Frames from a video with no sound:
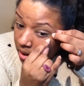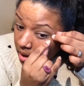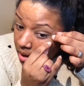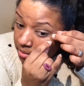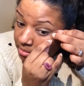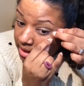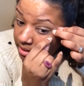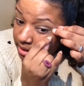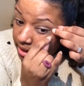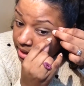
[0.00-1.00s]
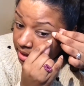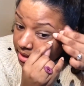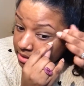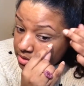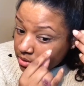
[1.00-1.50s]
on my
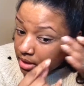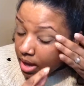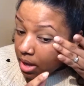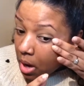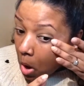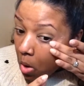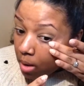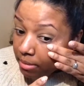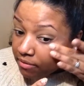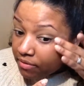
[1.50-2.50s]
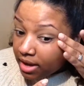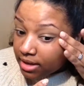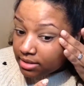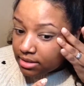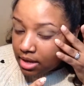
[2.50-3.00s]
lid so that, or on my
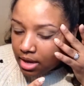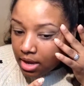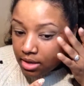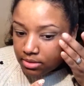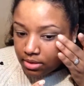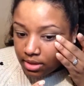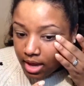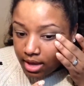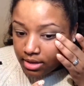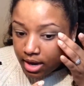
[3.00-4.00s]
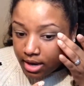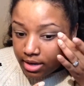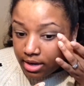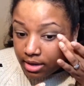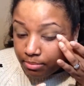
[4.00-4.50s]
face, so that I
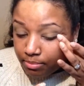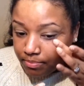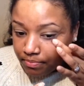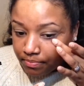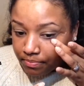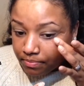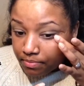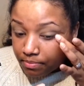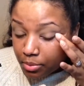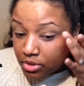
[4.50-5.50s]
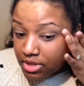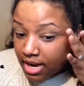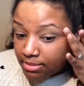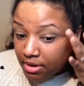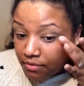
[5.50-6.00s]
can
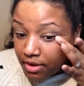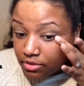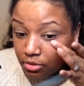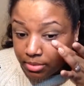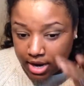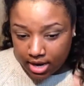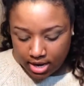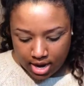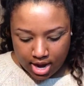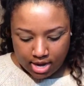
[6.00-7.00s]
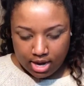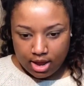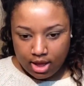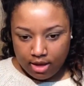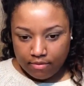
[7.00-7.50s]
protect my face from getting any
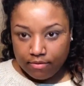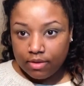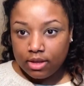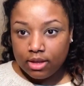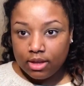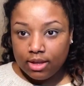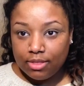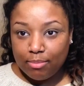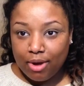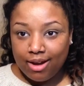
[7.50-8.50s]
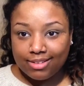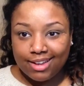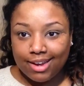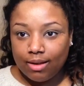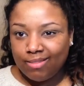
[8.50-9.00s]
of the product
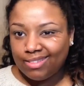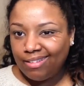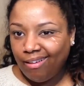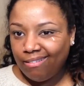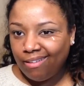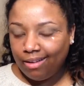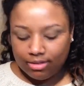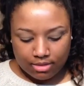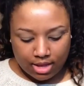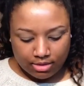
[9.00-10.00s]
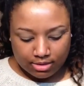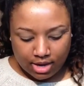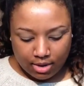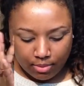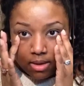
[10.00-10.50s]
on it. That looks
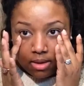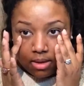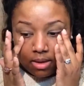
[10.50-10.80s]
kind of weird.